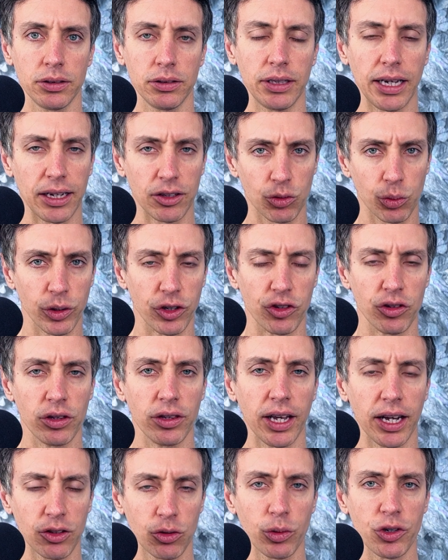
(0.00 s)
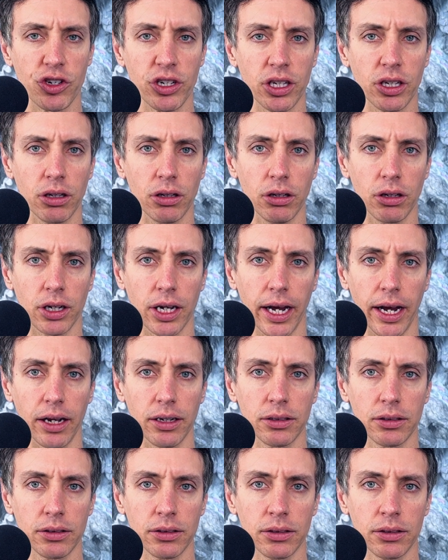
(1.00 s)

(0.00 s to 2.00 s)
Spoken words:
That's what you need to look at.